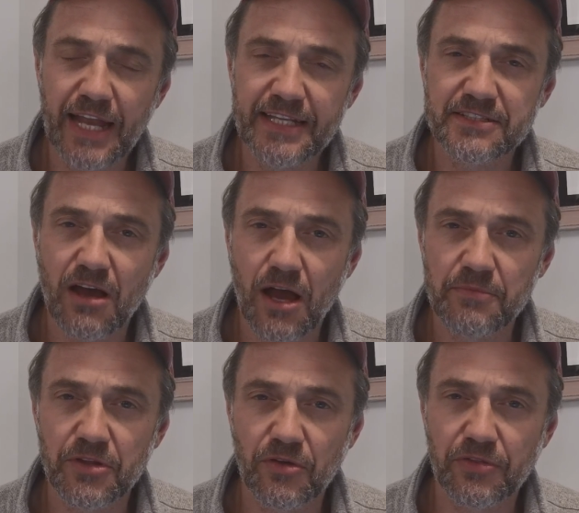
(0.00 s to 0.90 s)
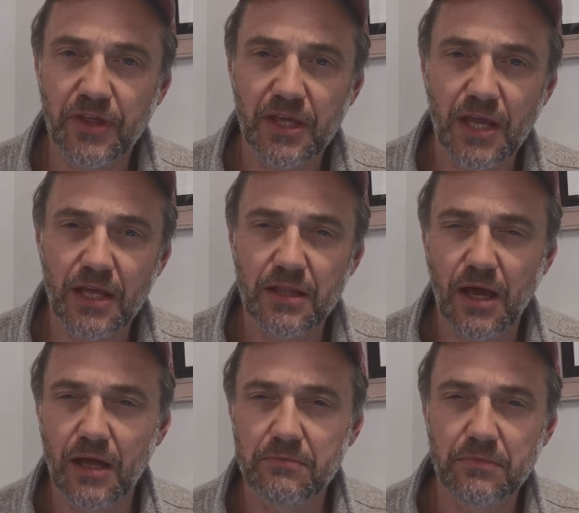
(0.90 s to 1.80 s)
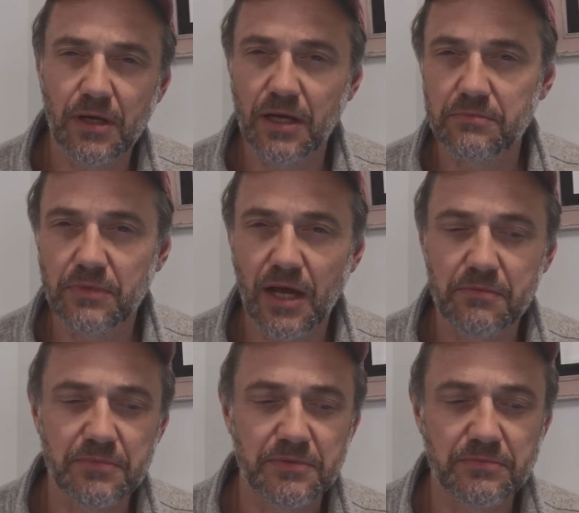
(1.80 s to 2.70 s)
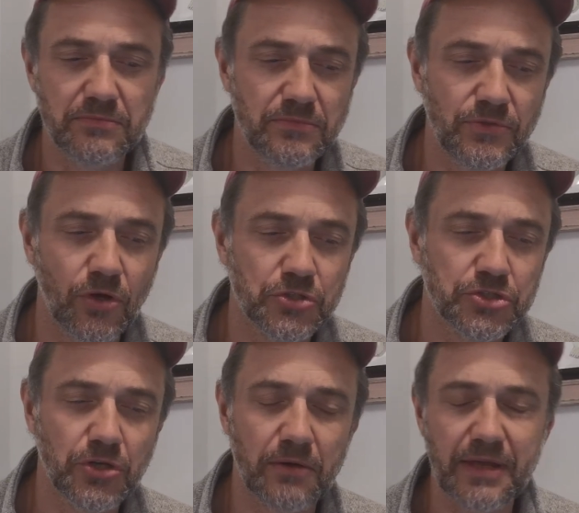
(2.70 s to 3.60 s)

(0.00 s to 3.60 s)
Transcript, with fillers: any time that you're thinking that I'm I'm I'm not sure,